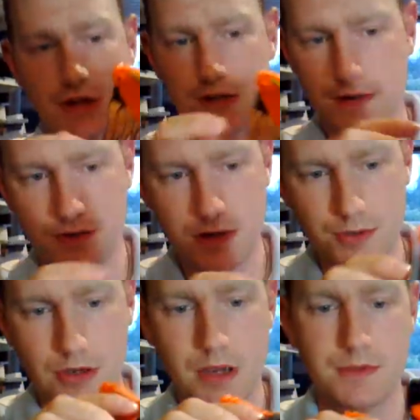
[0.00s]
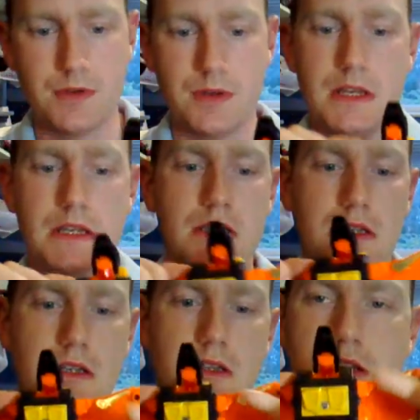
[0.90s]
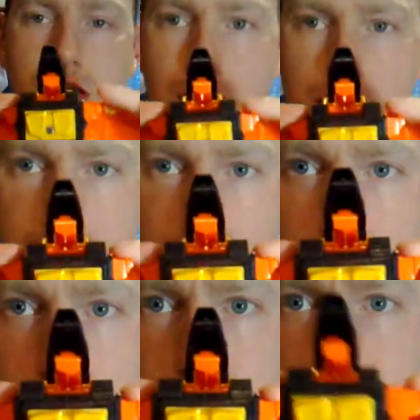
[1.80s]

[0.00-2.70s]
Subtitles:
position it differently, which I'll come to in a minute. Then you get his little